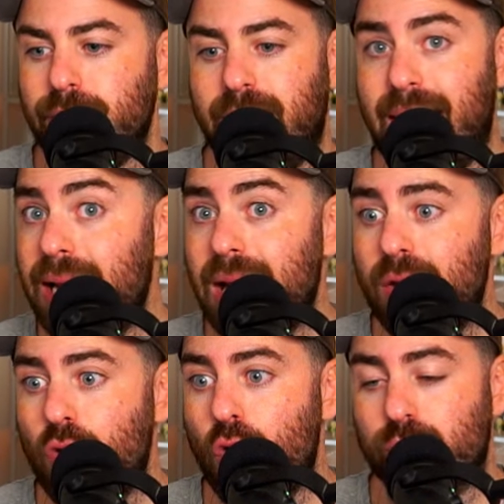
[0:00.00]
Eight
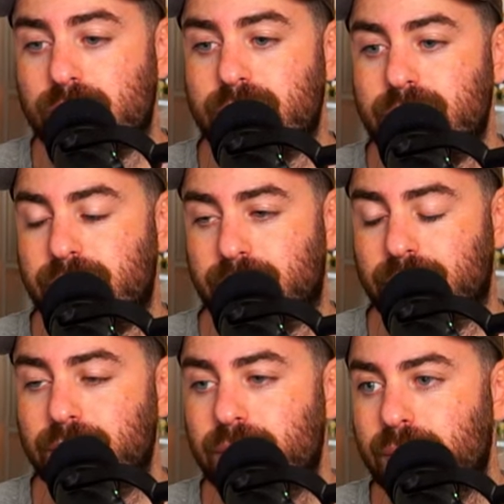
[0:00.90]
unknowns
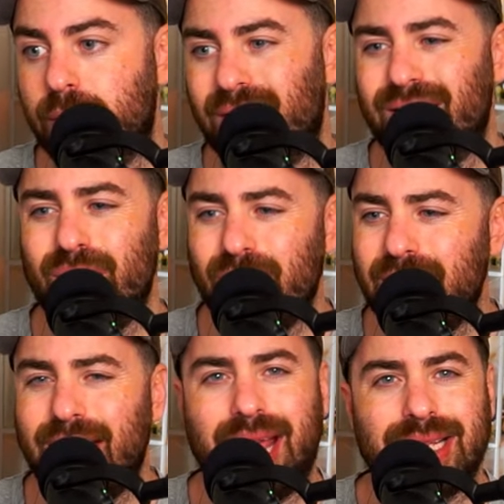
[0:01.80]
still. Uh, you
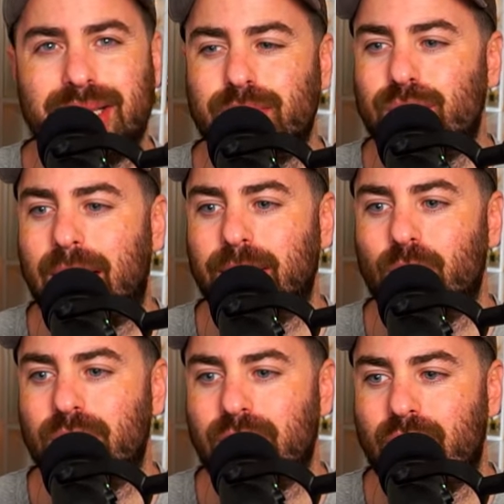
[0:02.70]
can guess probably
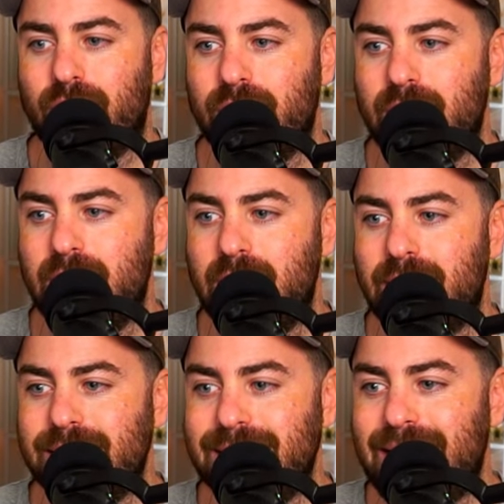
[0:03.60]
what they are.
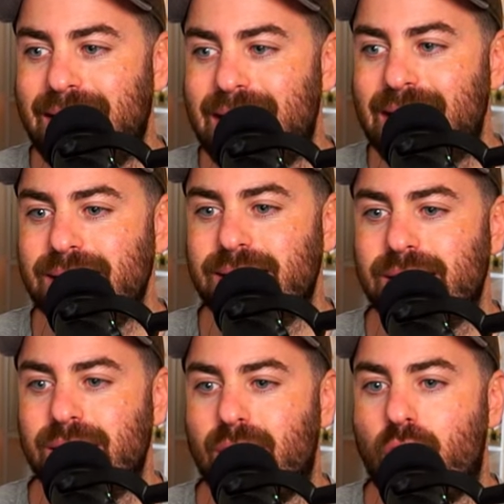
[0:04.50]
Snake eyes
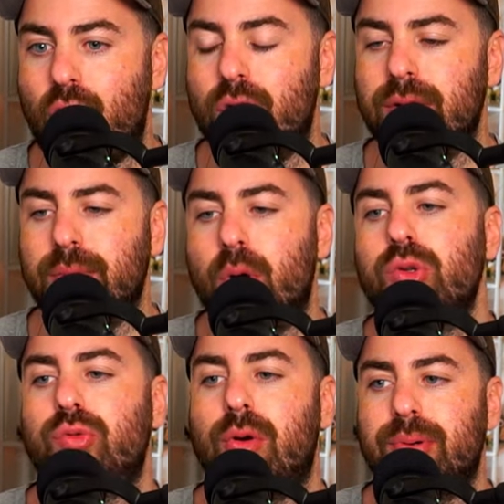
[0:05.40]
are the
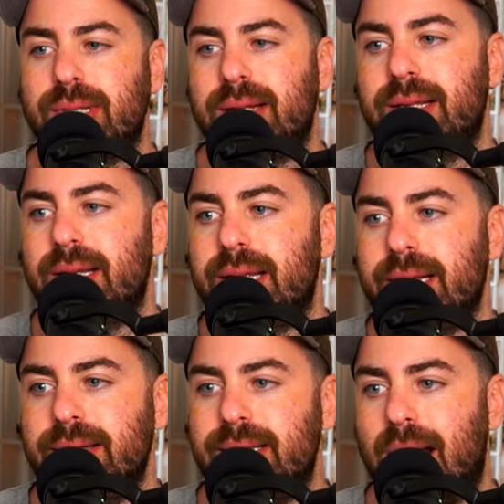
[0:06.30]
most represented
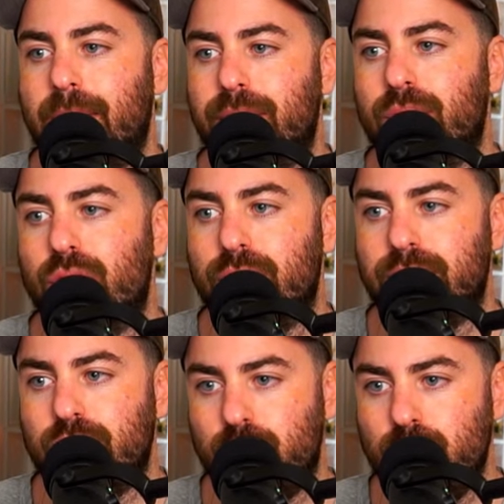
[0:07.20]
in top
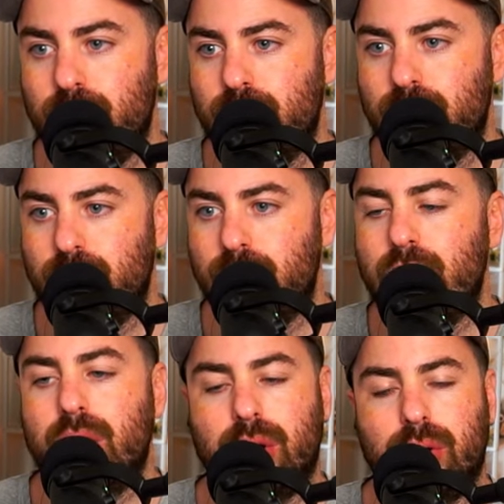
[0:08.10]
32,
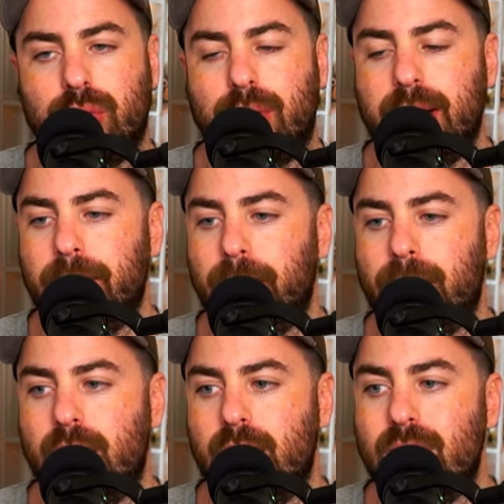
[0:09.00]
right?
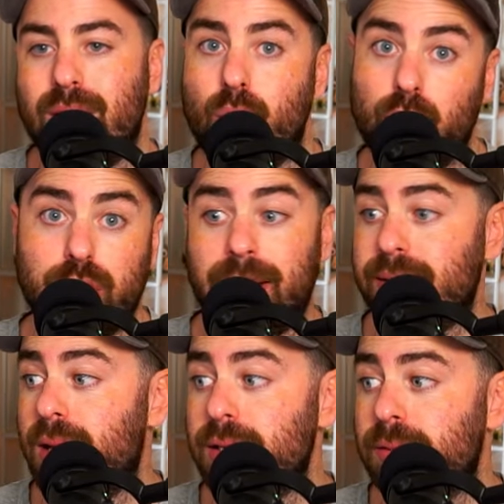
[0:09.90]
Which
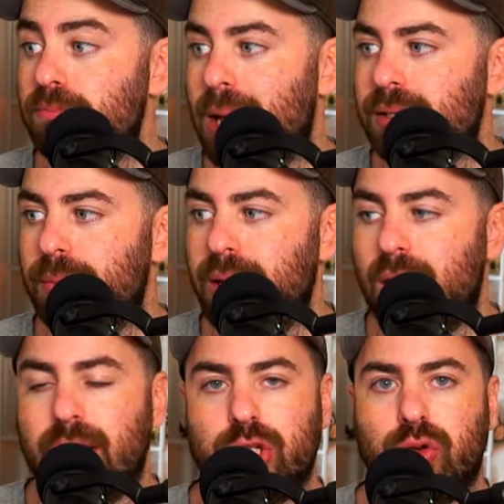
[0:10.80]
makes sense.
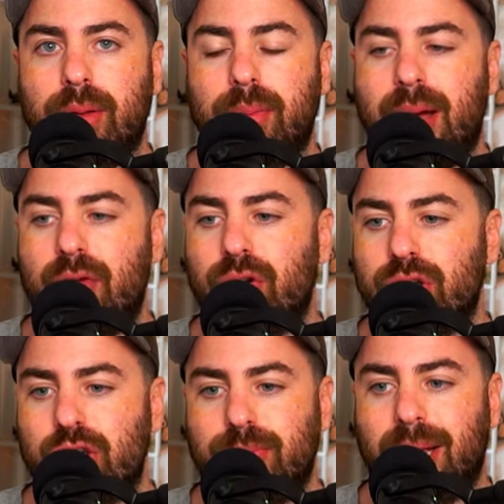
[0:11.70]
Azamina, extremely powerful. I
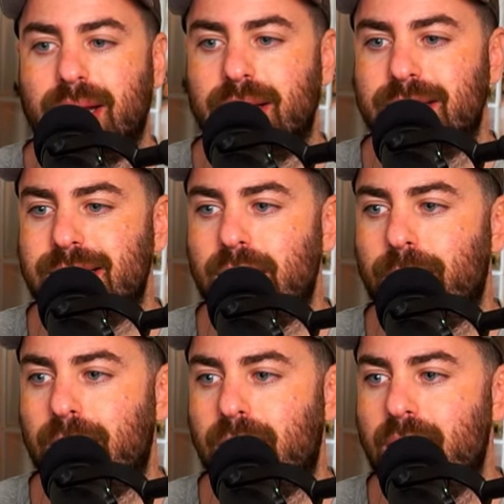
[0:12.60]
just played in sneak
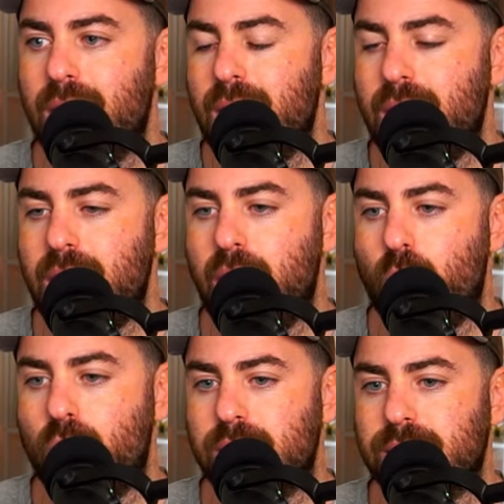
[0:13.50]
peek. It
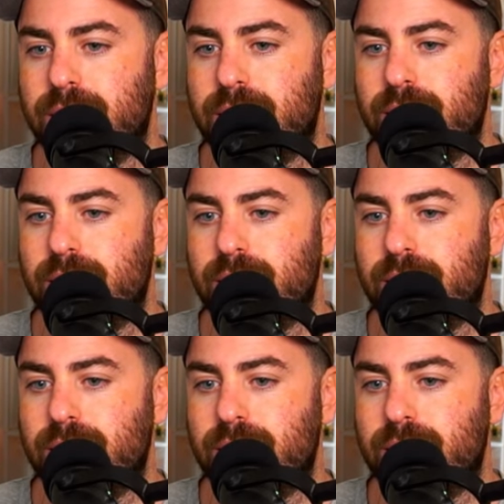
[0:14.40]
was,